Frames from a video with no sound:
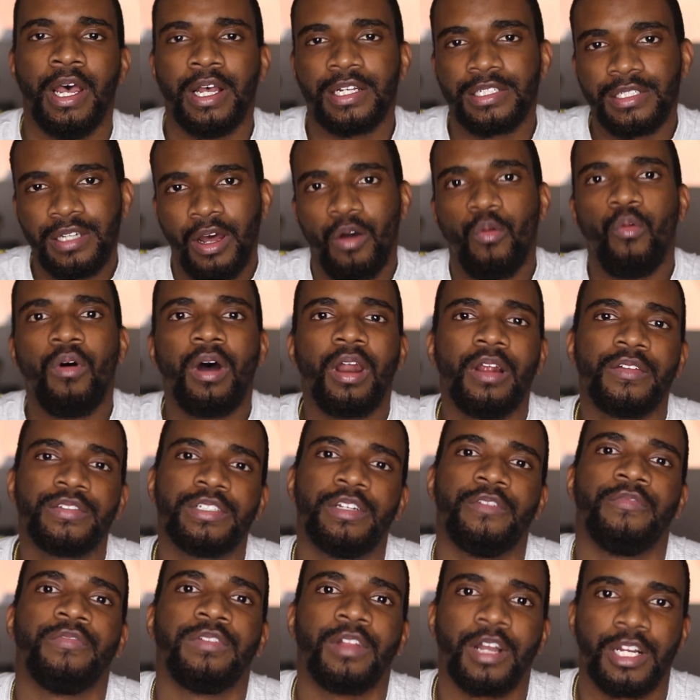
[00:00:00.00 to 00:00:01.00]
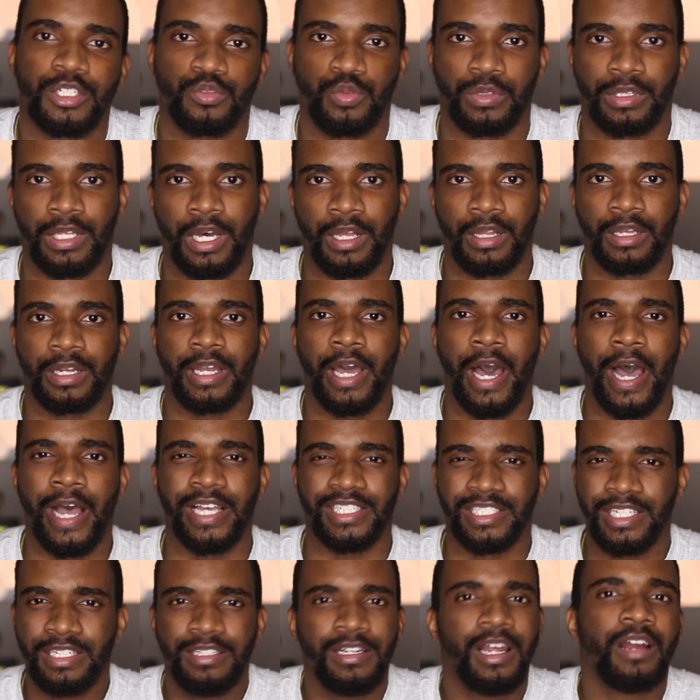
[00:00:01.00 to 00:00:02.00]
So what if she flirts with other
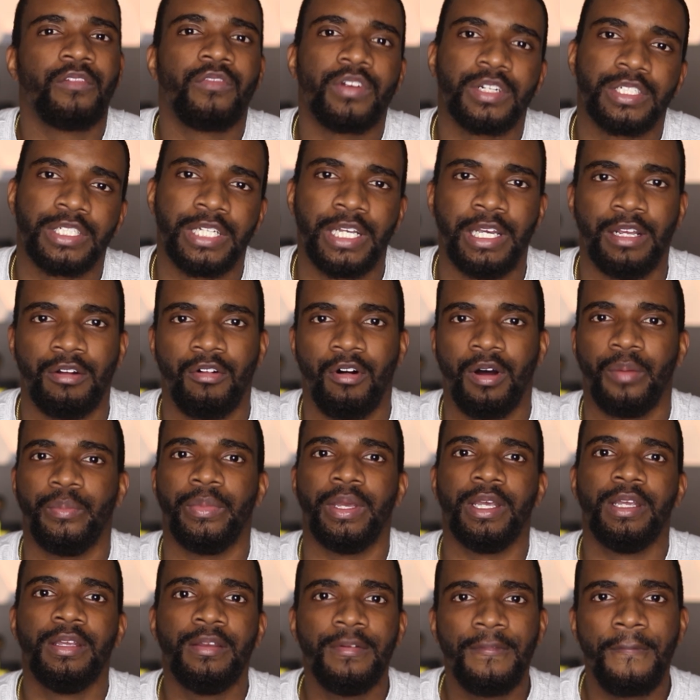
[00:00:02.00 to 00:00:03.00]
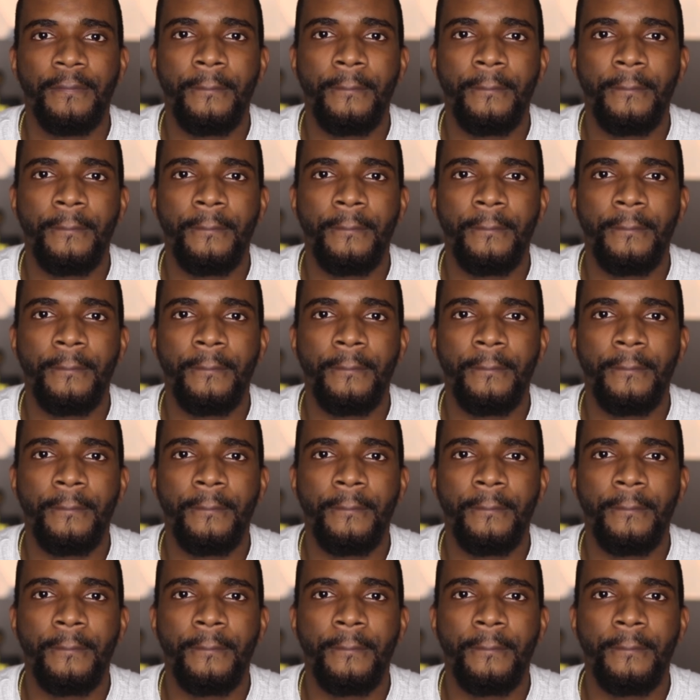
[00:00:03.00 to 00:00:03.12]
guys? She'd never cheat on me.